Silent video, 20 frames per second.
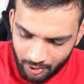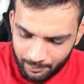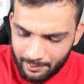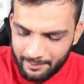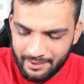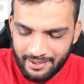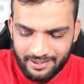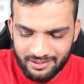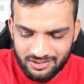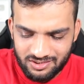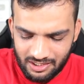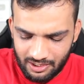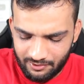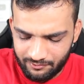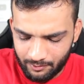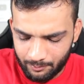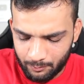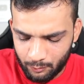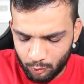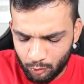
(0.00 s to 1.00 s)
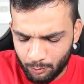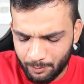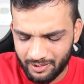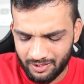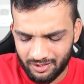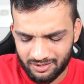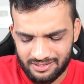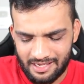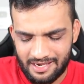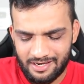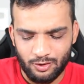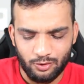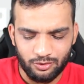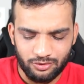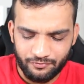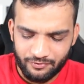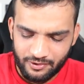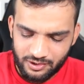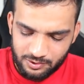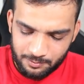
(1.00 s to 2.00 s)
Or maybe I can start from 2 because I know
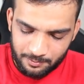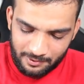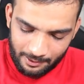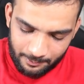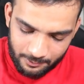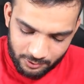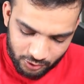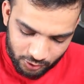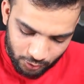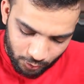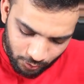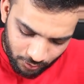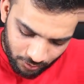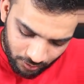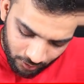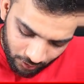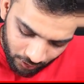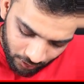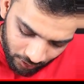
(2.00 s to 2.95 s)
the first prime is 2.